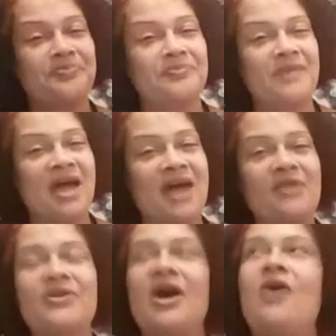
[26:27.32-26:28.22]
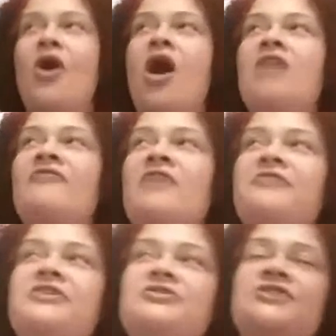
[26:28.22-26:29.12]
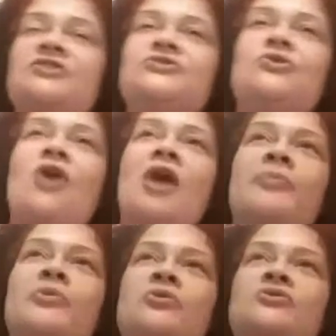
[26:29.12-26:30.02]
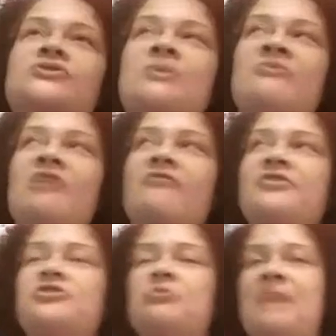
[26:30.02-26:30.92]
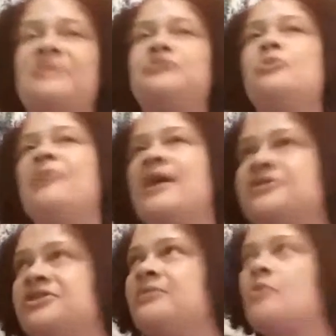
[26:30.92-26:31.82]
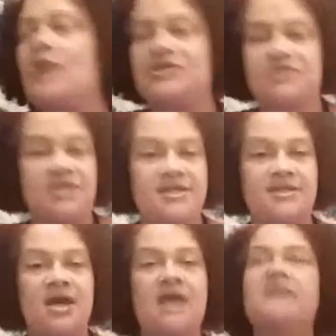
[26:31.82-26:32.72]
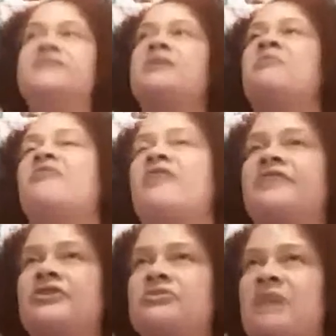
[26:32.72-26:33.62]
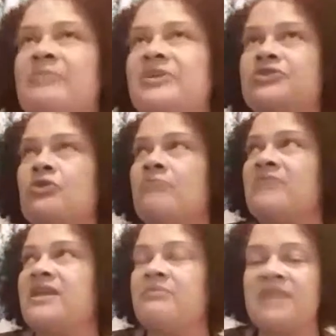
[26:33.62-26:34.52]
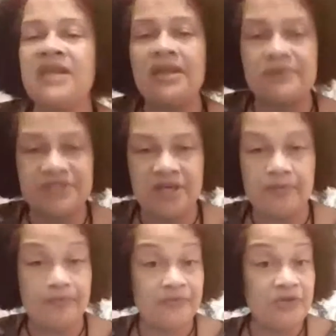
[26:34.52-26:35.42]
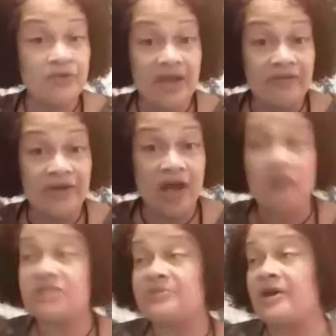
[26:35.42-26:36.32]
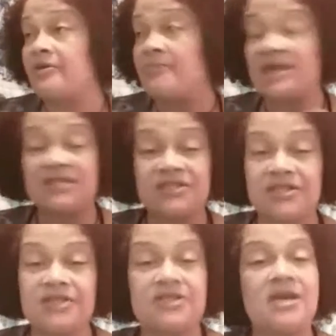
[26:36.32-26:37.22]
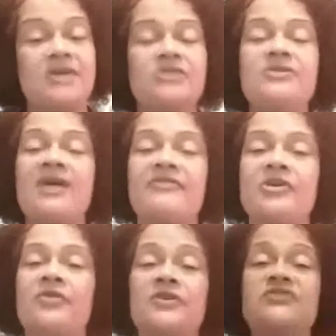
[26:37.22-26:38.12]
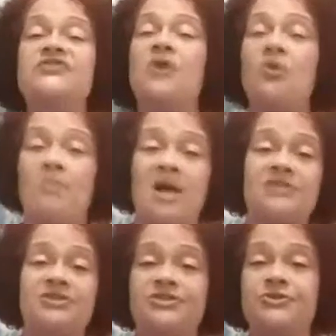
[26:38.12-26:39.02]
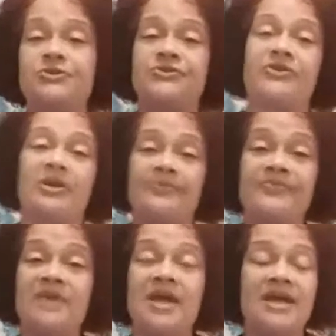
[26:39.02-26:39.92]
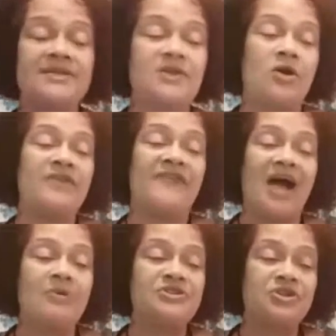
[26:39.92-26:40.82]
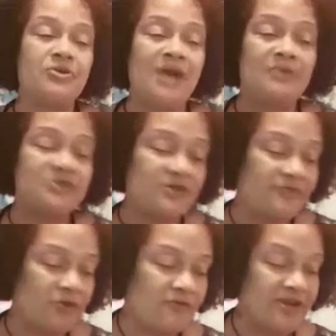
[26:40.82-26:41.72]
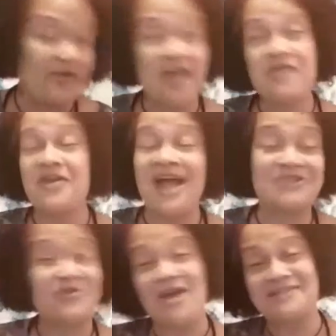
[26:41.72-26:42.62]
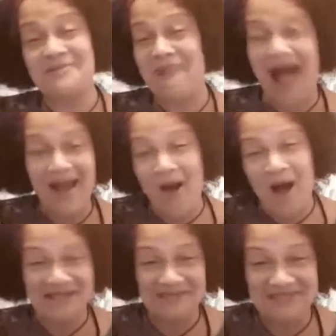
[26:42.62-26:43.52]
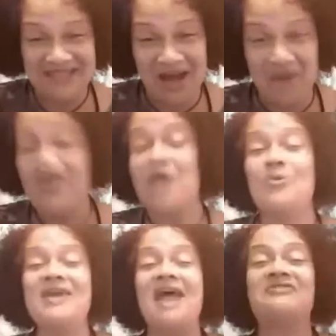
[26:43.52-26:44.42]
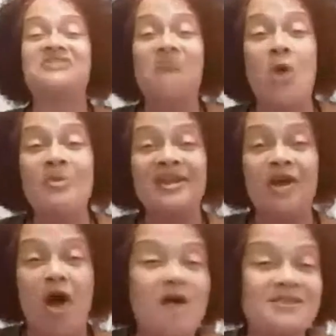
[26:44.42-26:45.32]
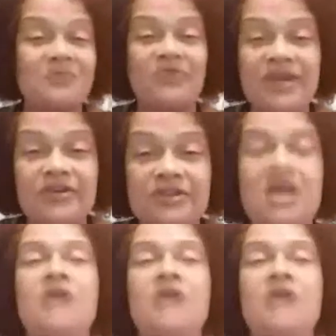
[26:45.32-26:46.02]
I don't know. All of our readers don't do card pulls. Some of our readers might be doing pendulum questions. Some of our readers might be doing mini mediumship. You never know. Spirit messages. You never know. There's so much to choose from. And so if I was you and I was looking for a reader and you're not drawn to my awesome self, we have so many awesome readers.